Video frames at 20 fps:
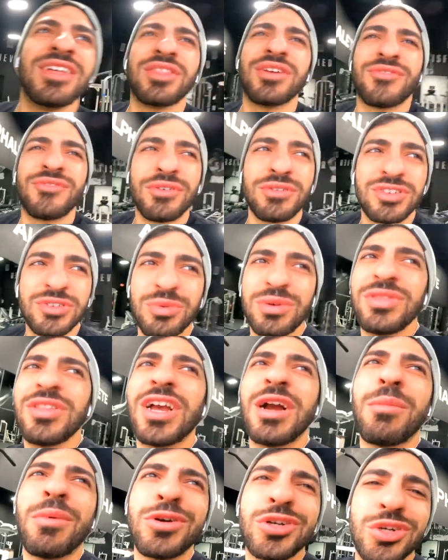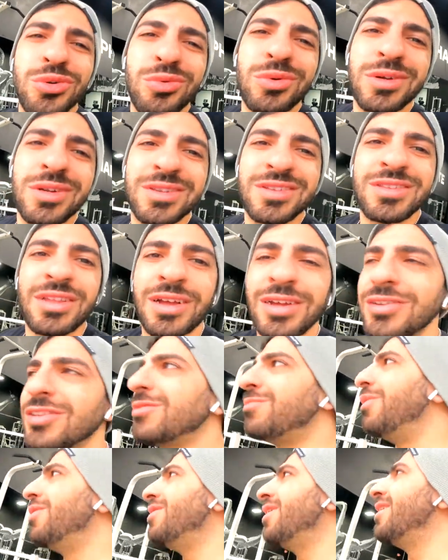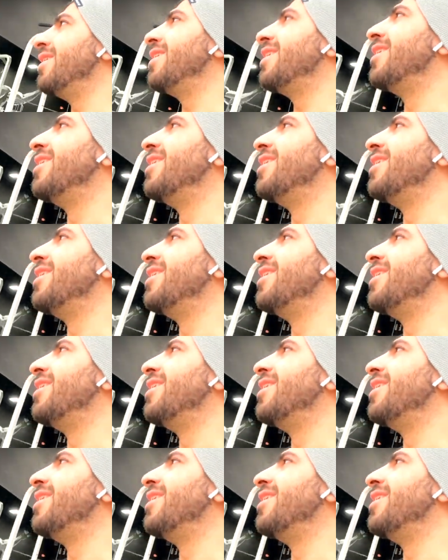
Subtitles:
The first one, the commercial one, is nice, but like,